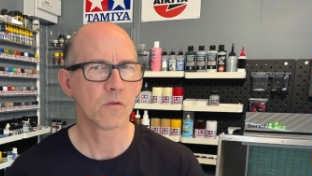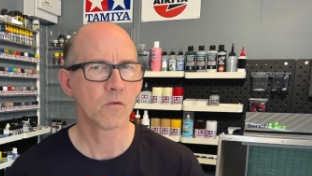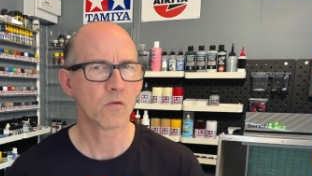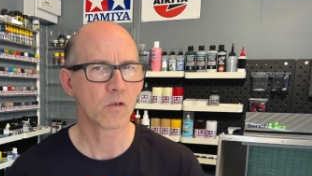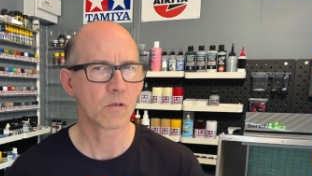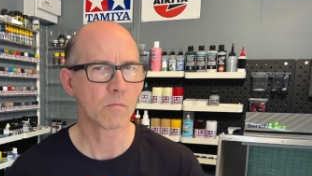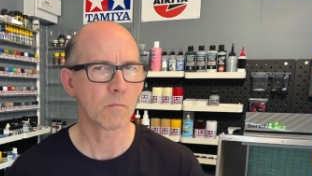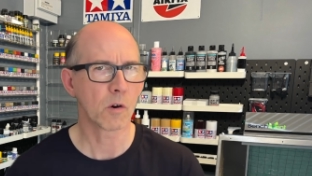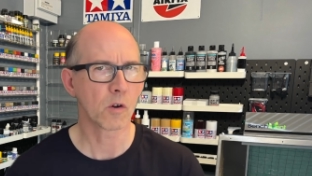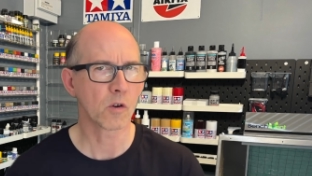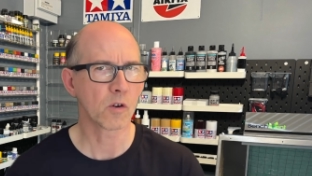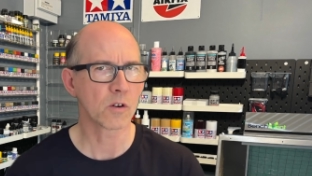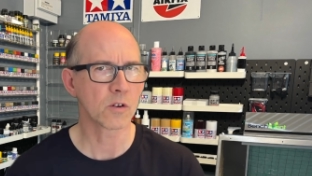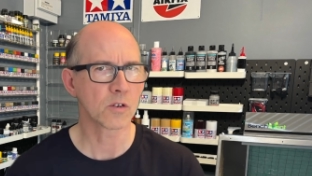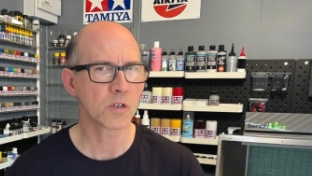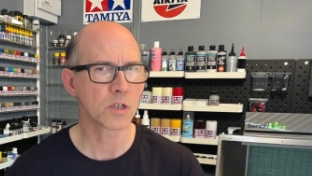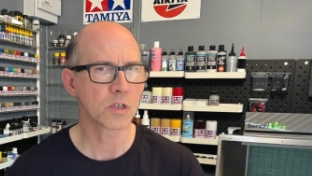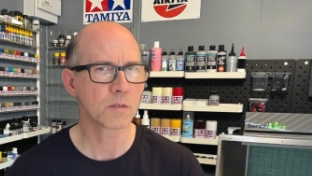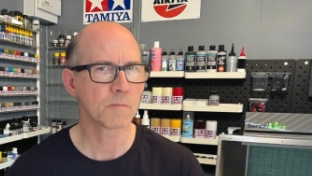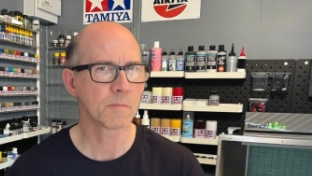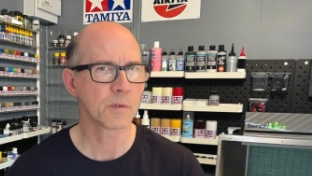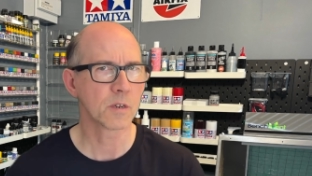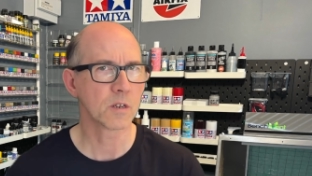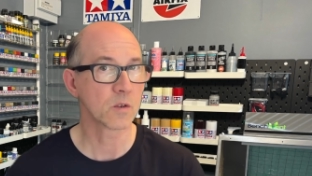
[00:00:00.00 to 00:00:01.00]
other modelers
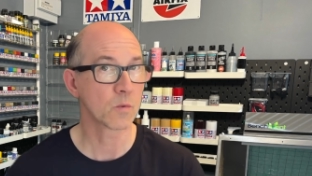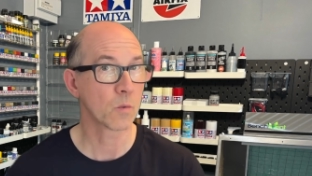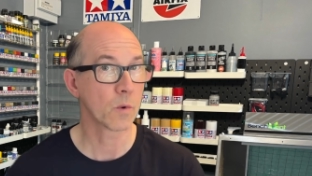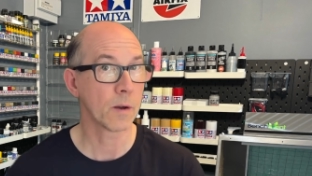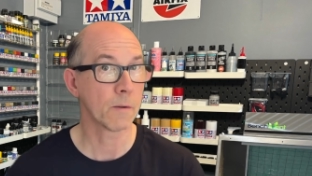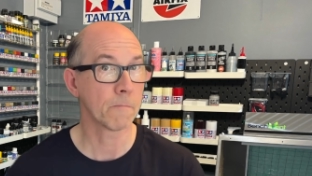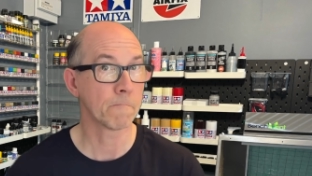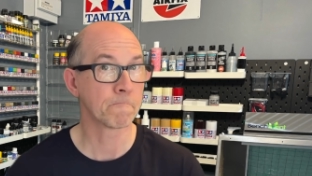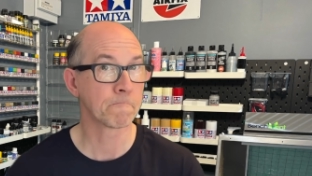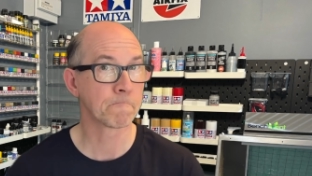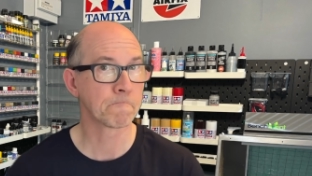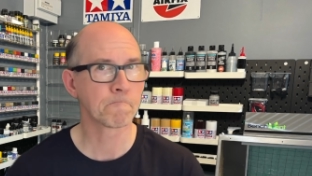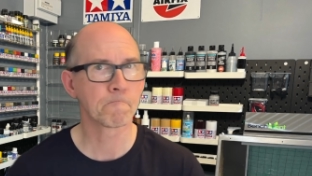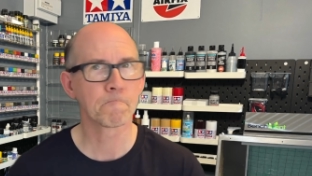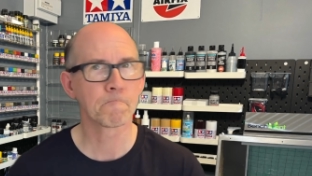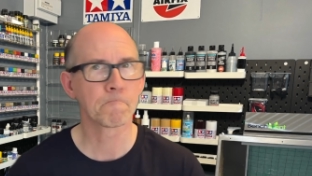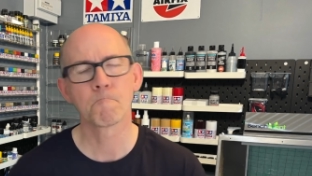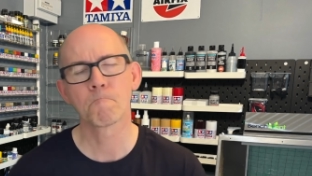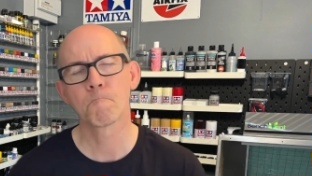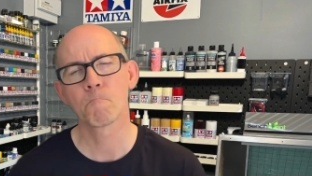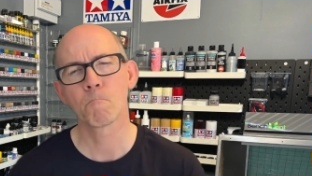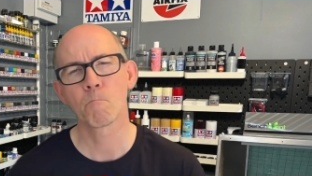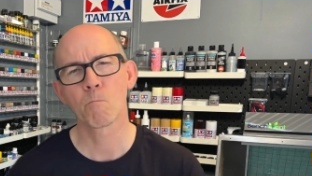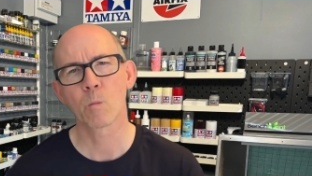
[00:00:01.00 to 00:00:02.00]
as well.
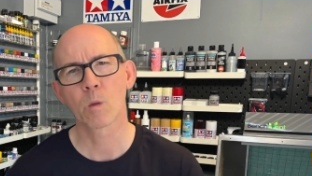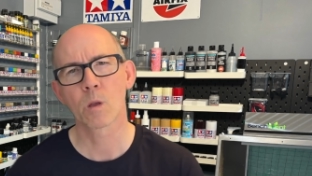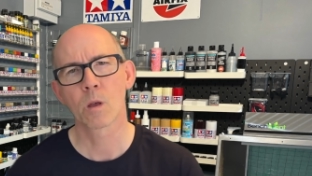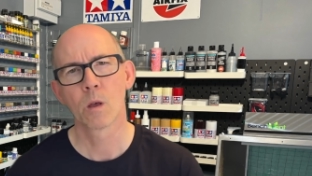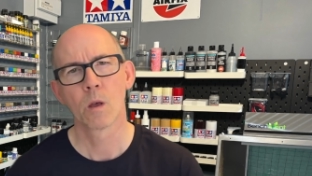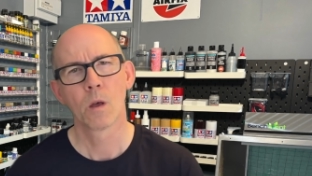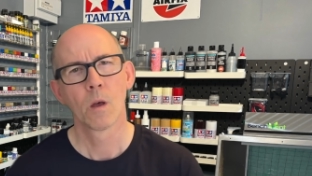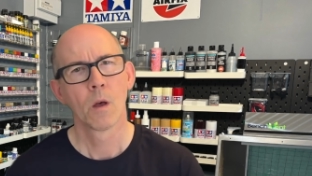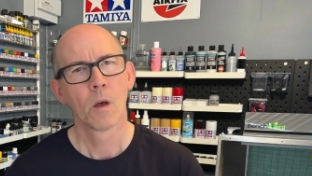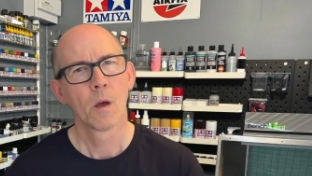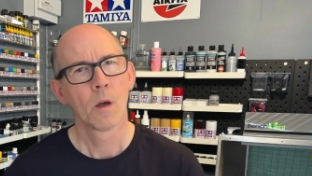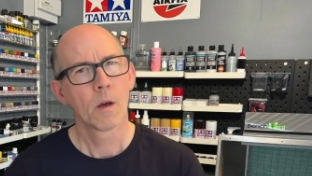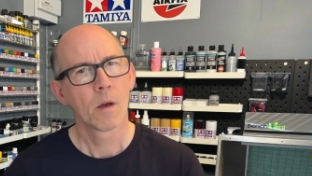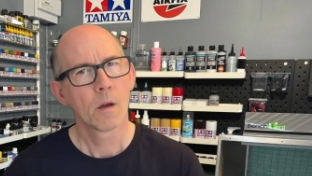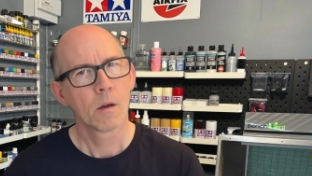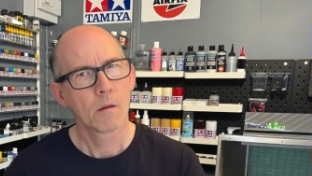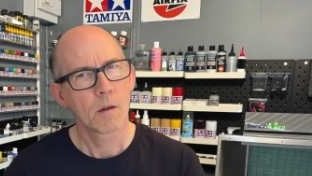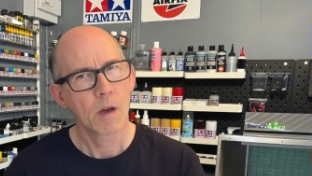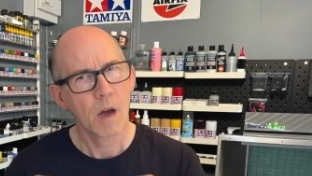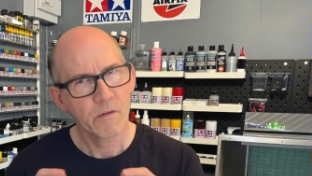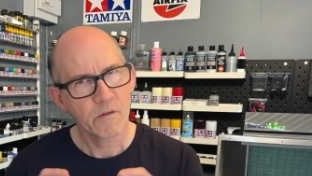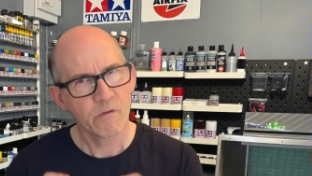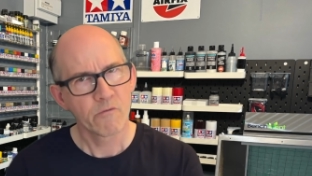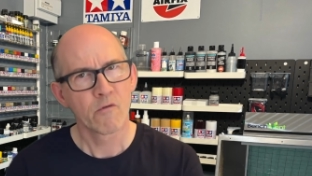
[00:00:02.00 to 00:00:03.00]

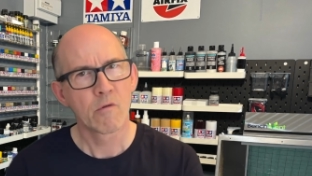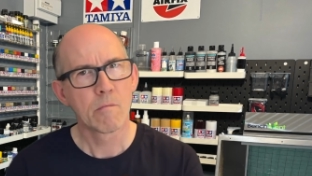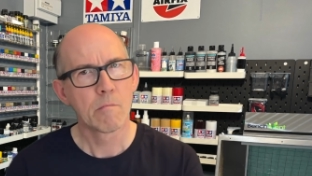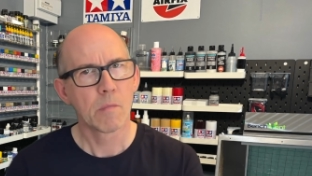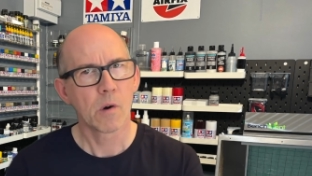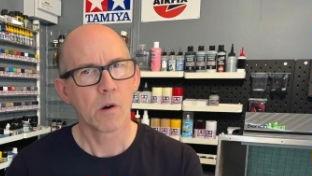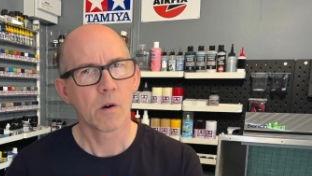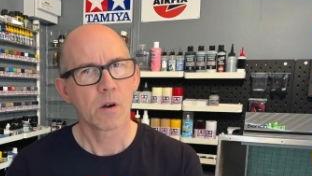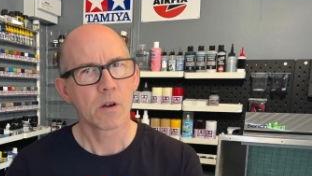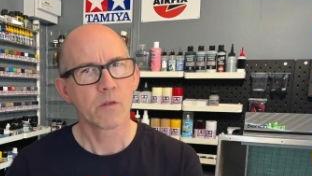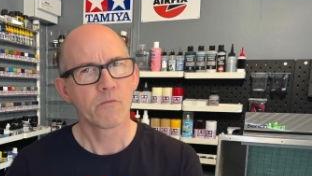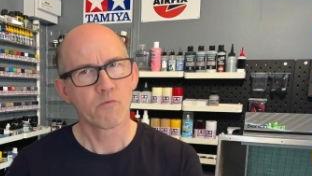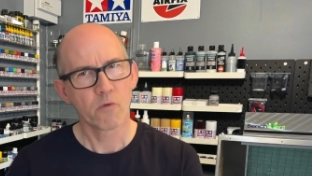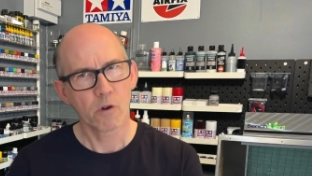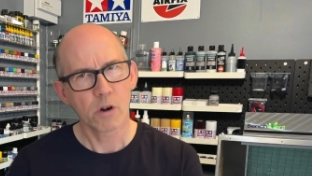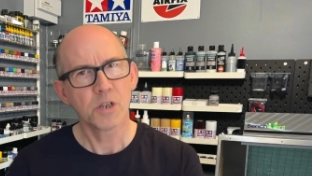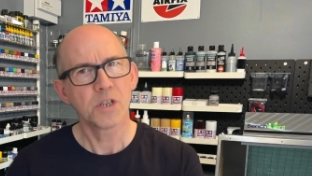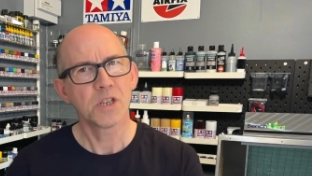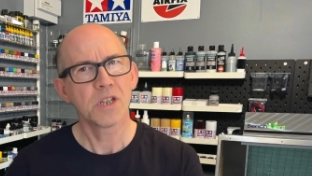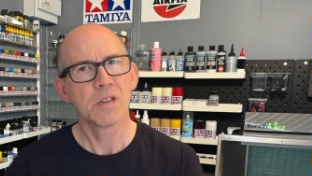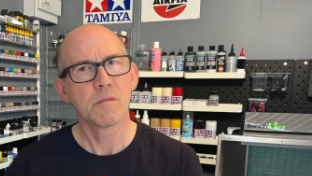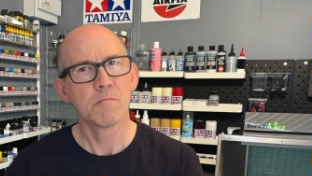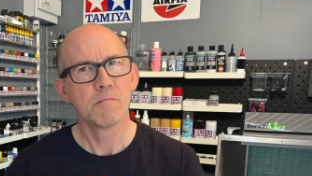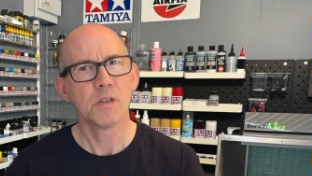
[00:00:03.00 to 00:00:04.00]
Having run my
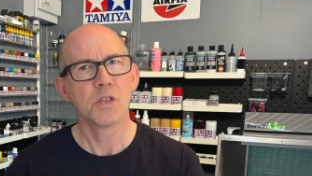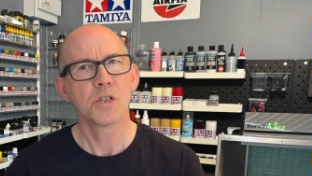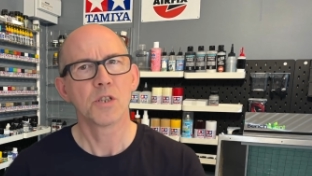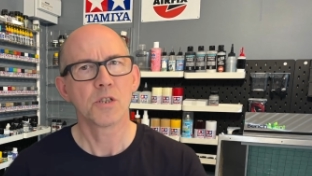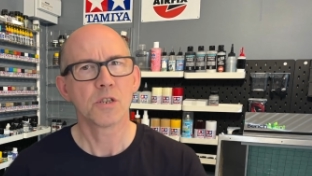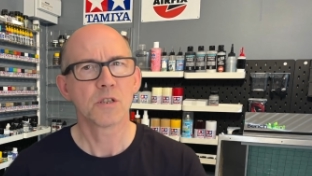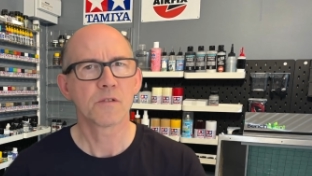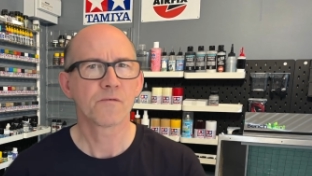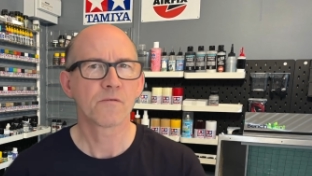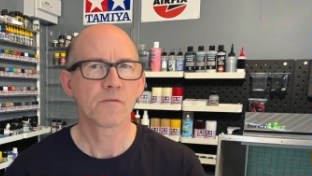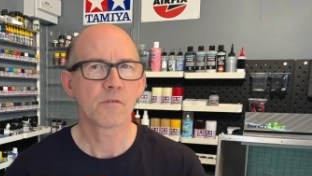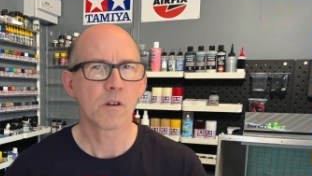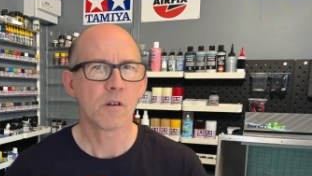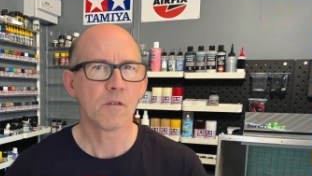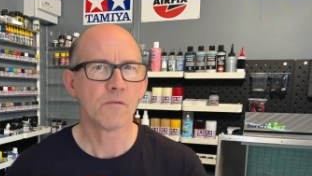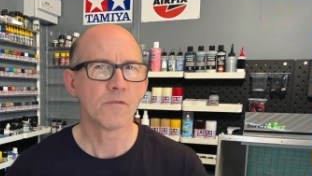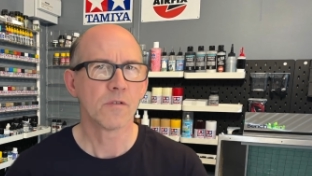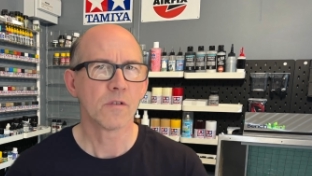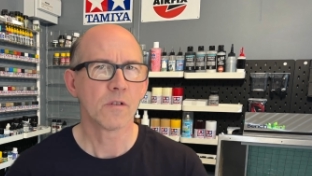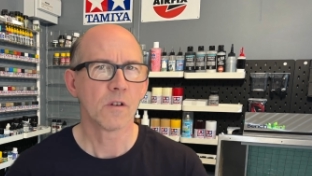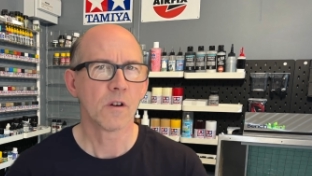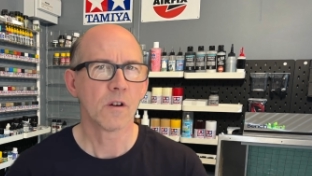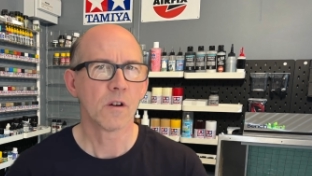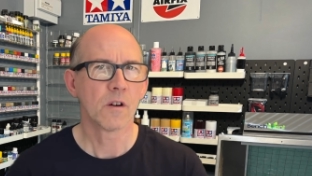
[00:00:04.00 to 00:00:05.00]
writing business for
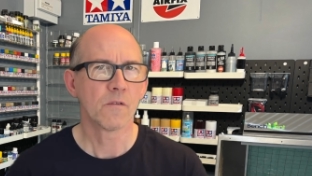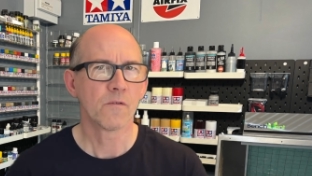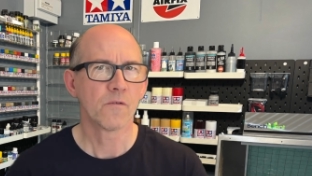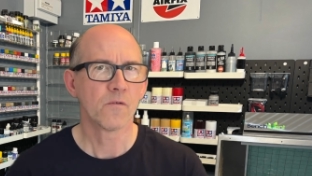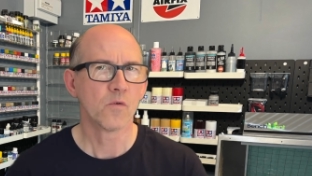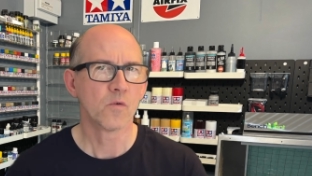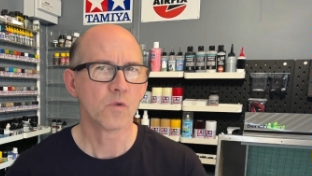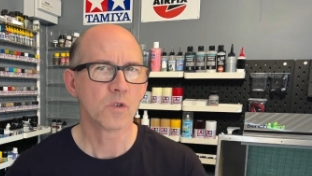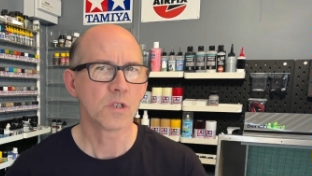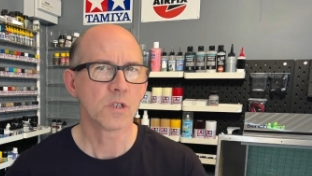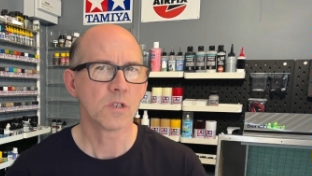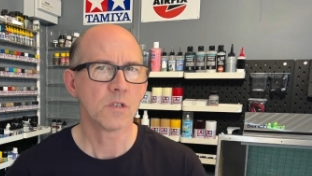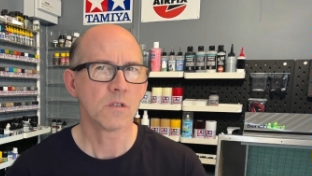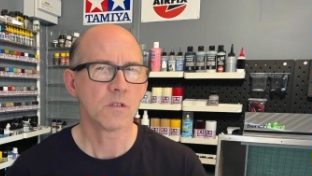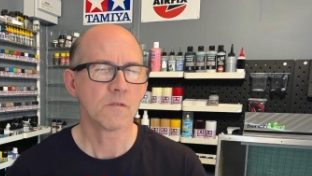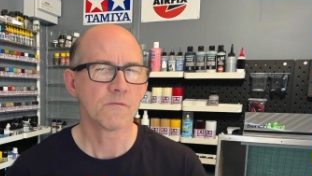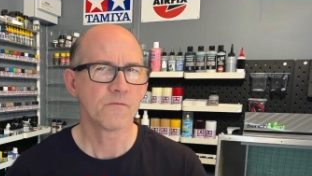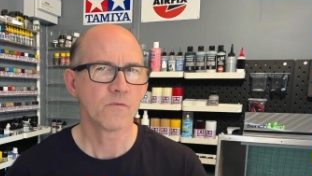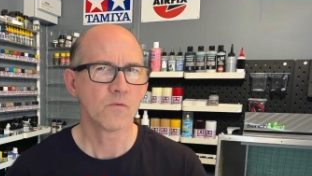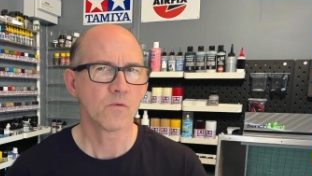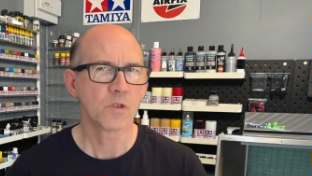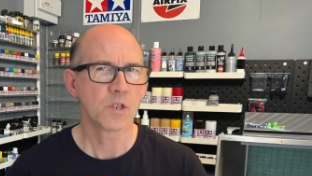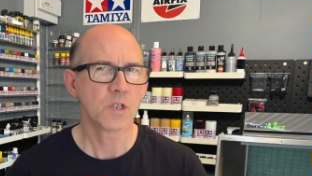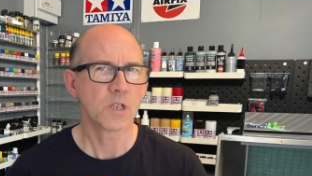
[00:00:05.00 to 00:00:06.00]
over 40
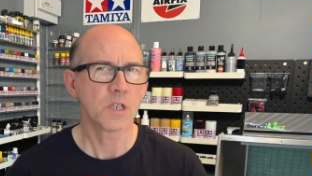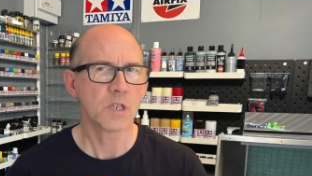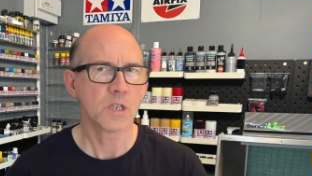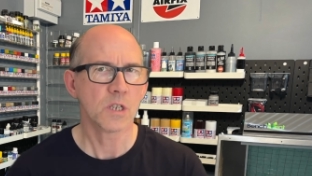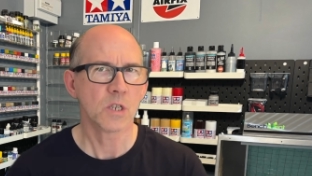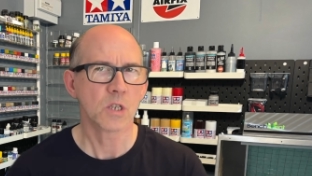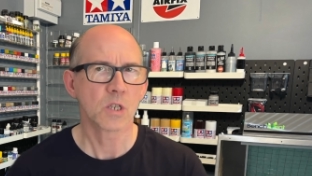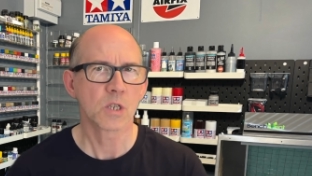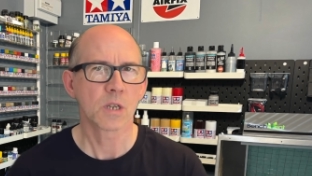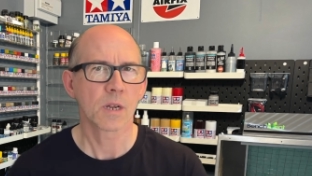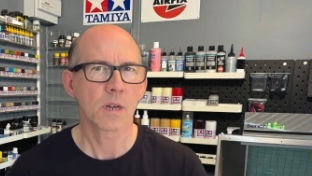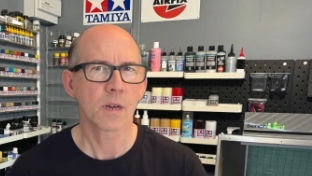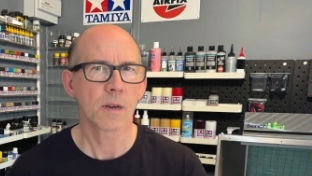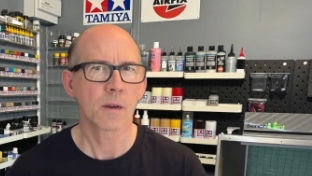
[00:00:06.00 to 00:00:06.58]
years,